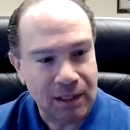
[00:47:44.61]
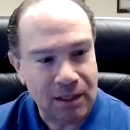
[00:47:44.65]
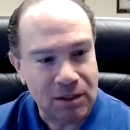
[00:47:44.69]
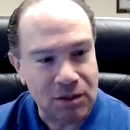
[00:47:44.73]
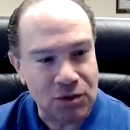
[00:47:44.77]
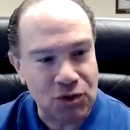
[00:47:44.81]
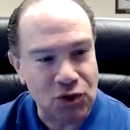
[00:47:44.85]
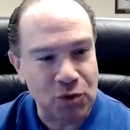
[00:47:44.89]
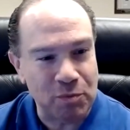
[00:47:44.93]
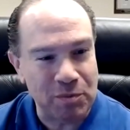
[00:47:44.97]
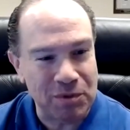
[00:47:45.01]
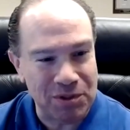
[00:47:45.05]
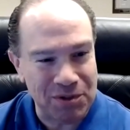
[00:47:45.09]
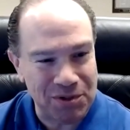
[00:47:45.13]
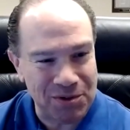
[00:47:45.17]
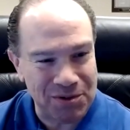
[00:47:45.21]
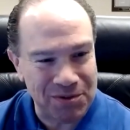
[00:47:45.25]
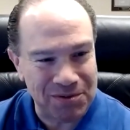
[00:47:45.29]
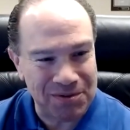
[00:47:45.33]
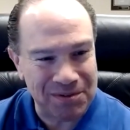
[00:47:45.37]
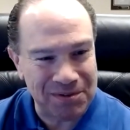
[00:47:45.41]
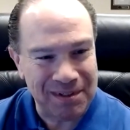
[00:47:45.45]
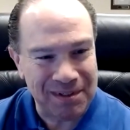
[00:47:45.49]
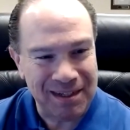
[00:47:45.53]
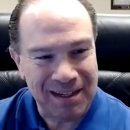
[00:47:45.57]
Zoom at
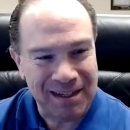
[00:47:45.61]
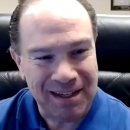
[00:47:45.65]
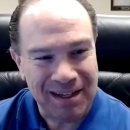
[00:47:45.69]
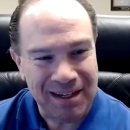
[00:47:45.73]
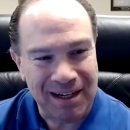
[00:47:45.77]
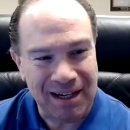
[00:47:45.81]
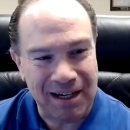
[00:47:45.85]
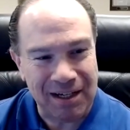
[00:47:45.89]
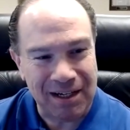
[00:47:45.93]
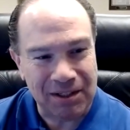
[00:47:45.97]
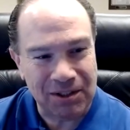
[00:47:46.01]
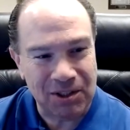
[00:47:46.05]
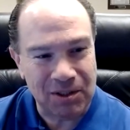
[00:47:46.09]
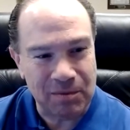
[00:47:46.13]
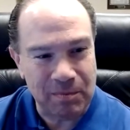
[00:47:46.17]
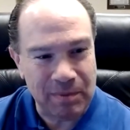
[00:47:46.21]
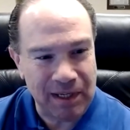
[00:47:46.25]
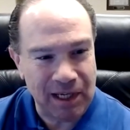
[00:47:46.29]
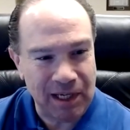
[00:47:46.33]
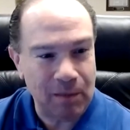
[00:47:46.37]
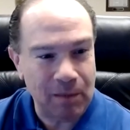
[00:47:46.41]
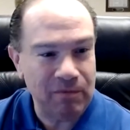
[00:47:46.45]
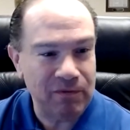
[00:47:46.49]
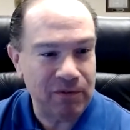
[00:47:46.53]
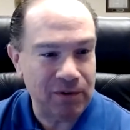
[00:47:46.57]
noon, uh, could be
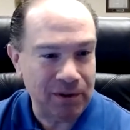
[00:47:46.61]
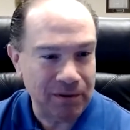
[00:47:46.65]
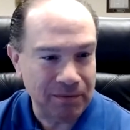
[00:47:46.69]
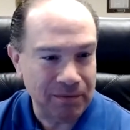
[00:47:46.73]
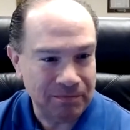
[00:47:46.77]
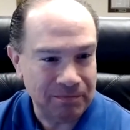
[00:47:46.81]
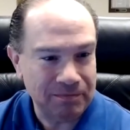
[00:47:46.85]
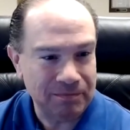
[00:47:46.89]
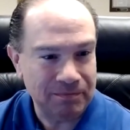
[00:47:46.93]
helpful.